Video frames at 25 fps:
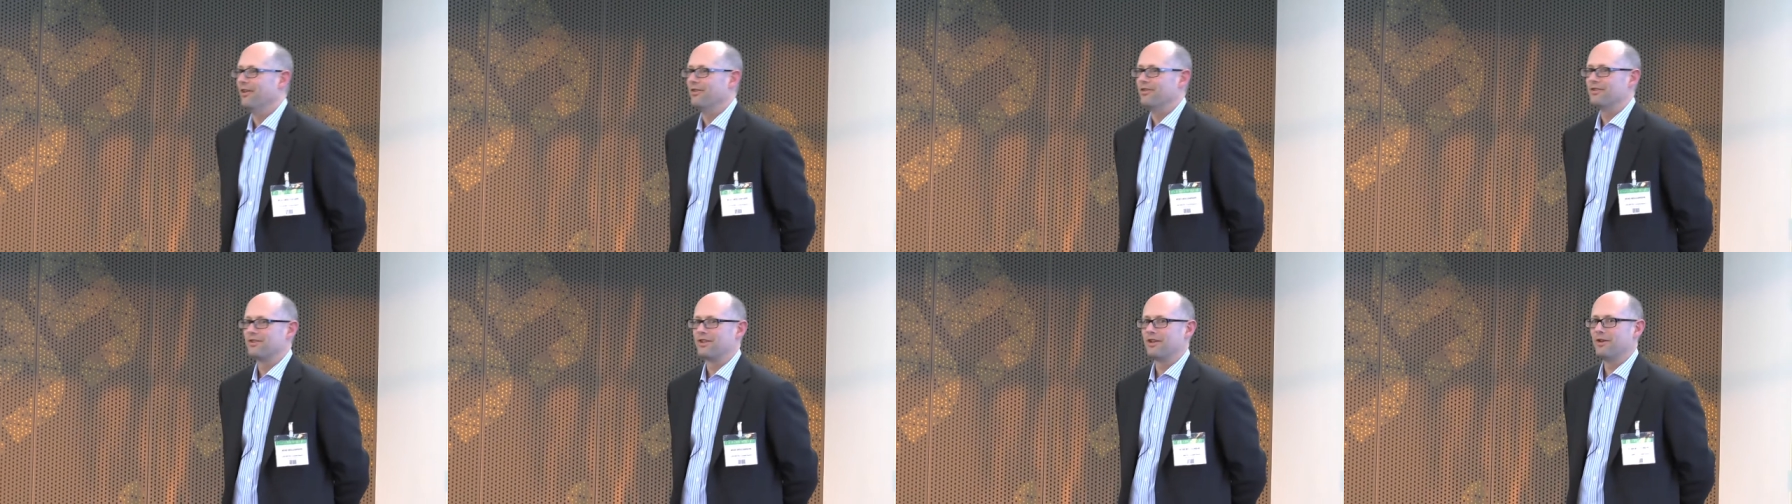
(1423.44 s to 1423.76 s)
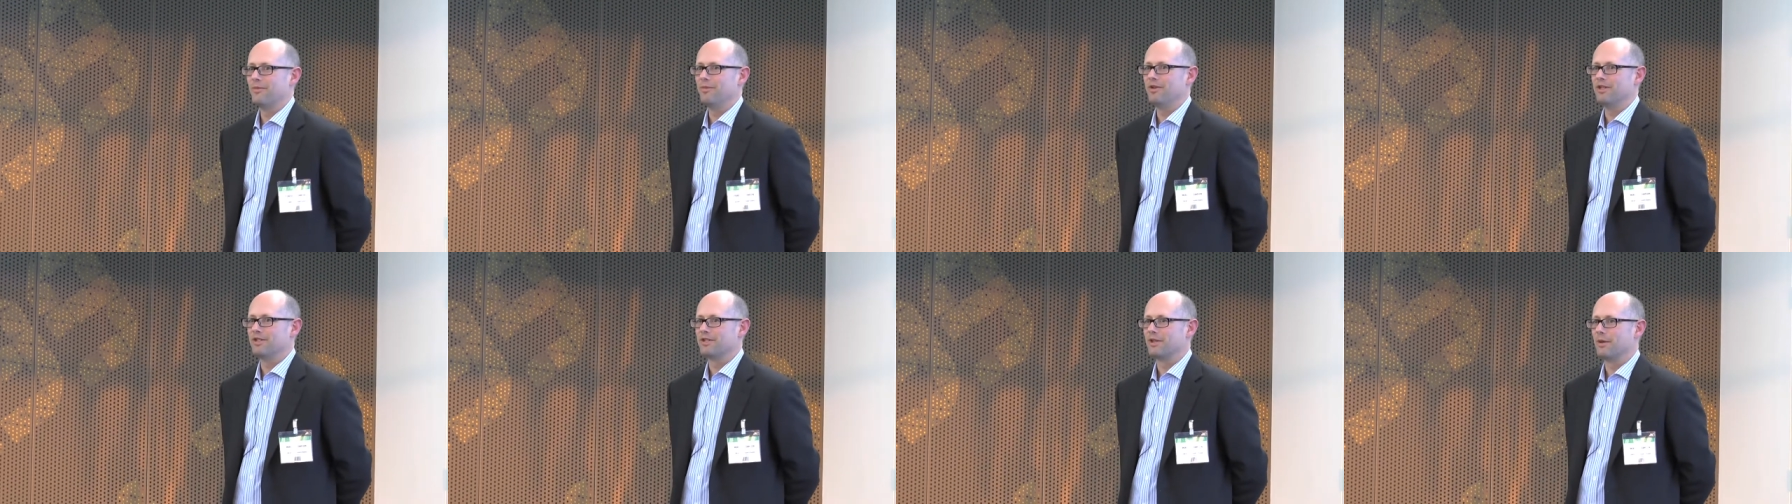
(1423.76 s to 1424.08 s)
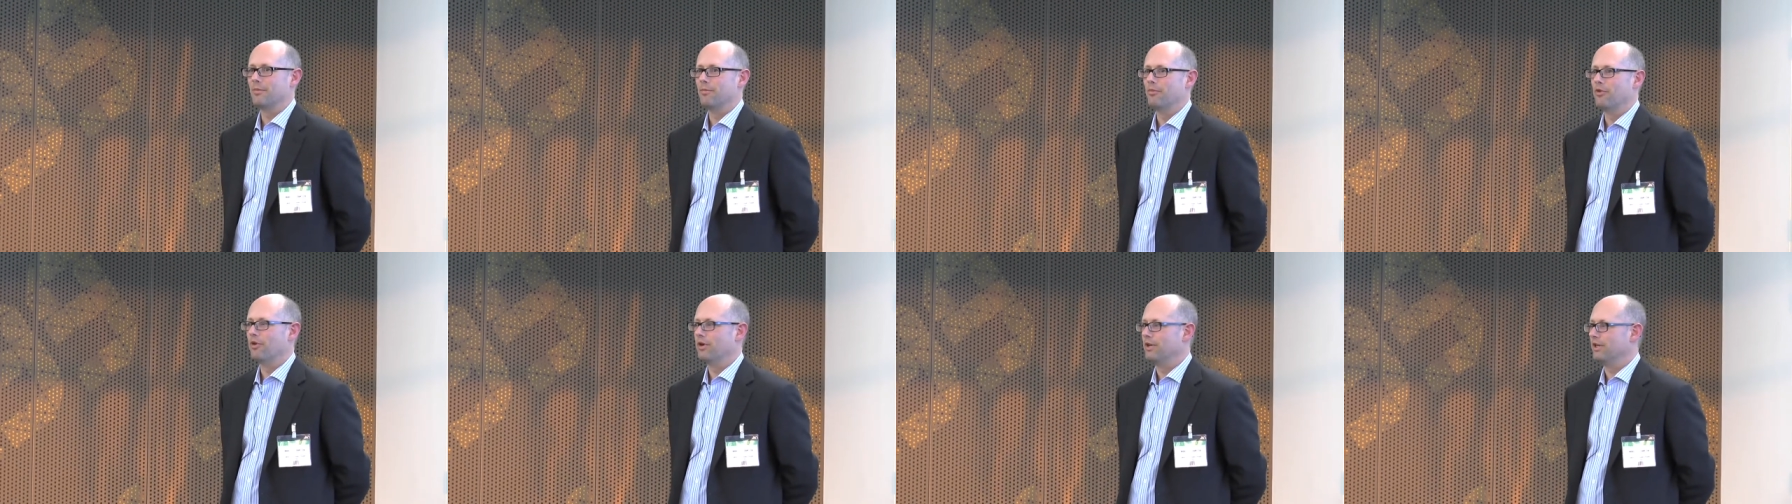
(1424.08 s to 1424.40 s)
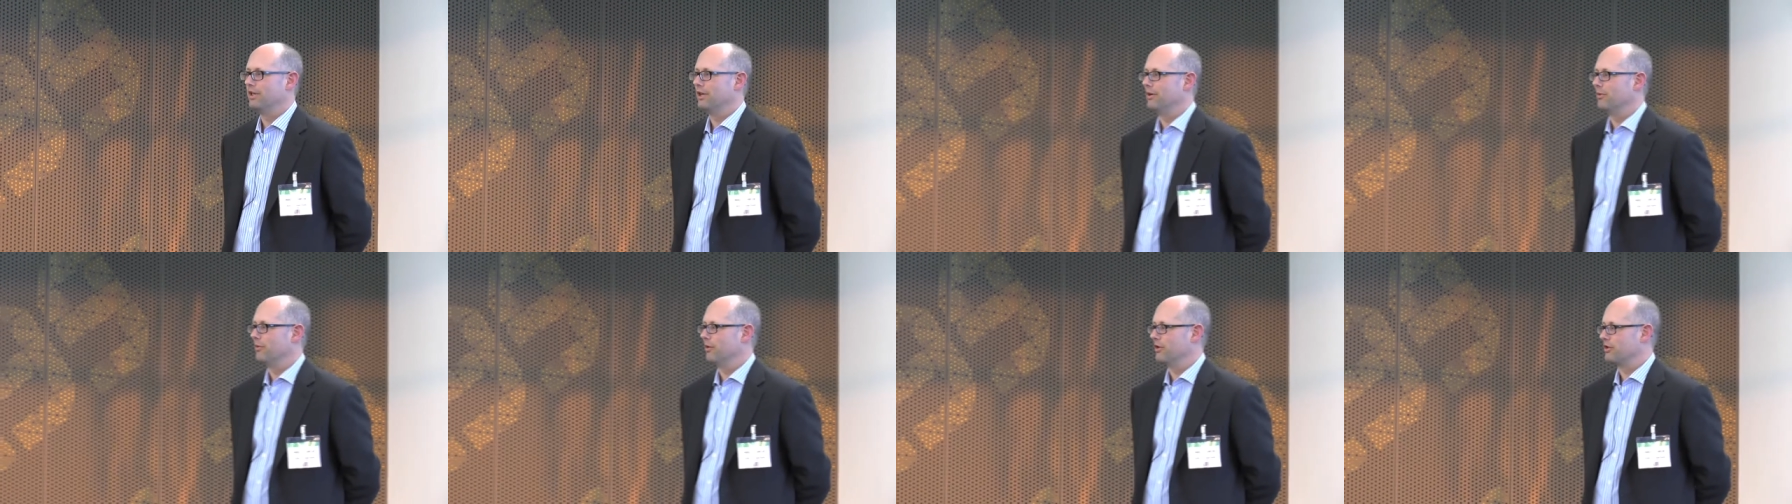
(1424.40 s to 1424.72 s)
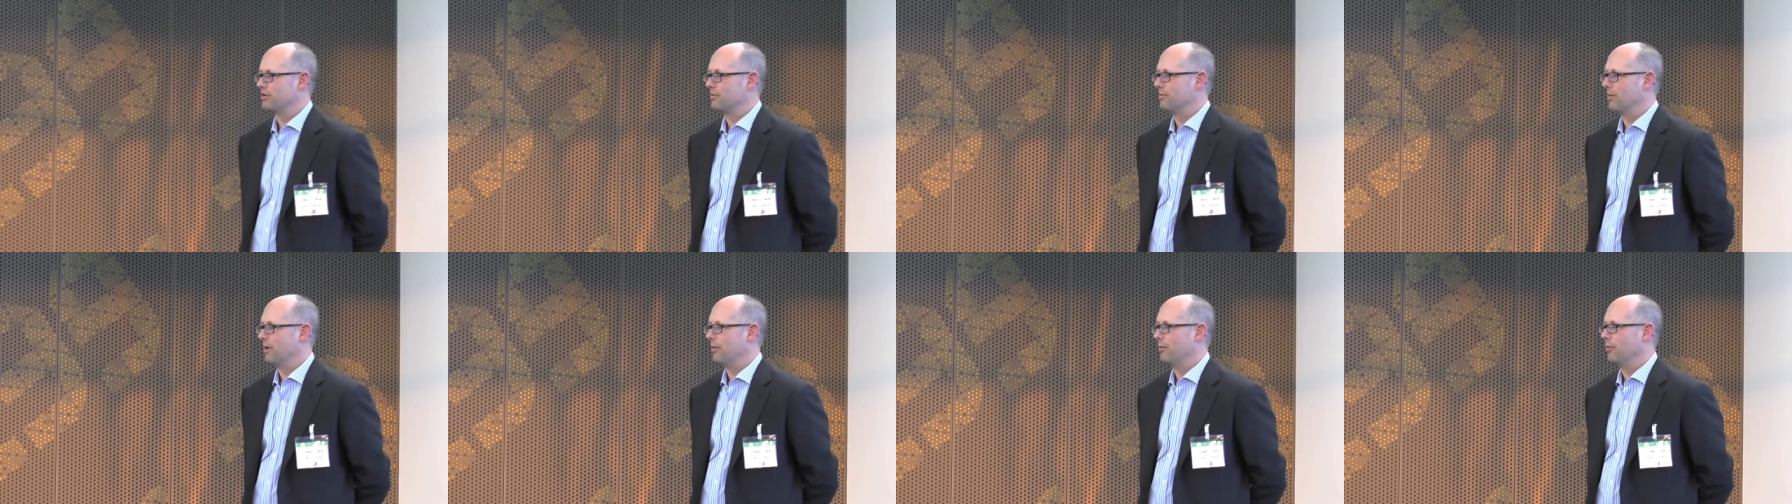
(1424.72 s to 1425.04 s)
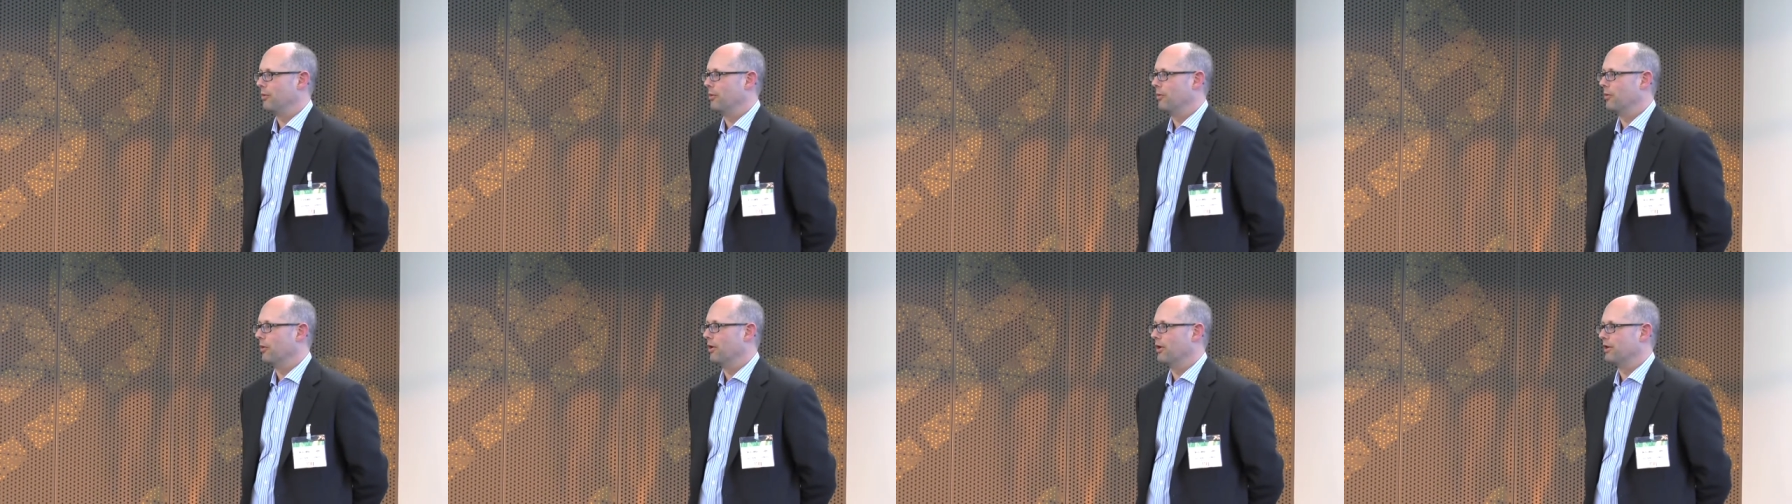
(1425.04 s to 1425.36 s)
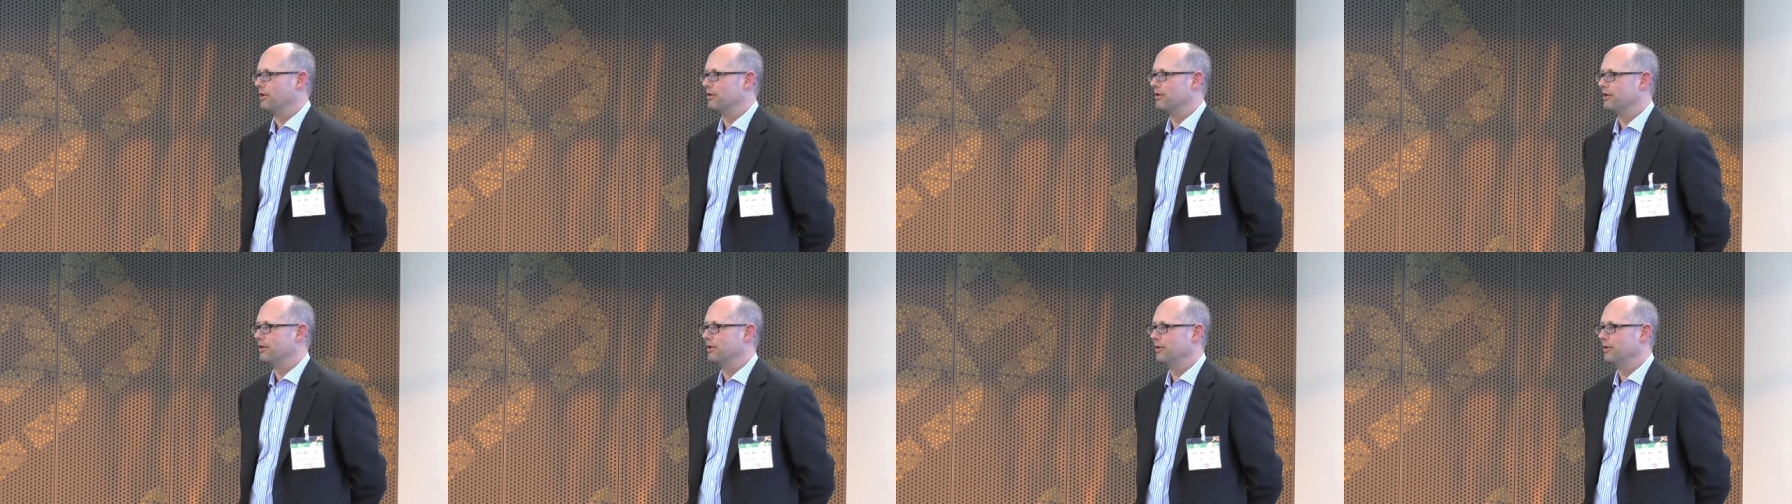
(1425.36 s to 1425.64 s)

you know, there's going to be some point at which maybe we want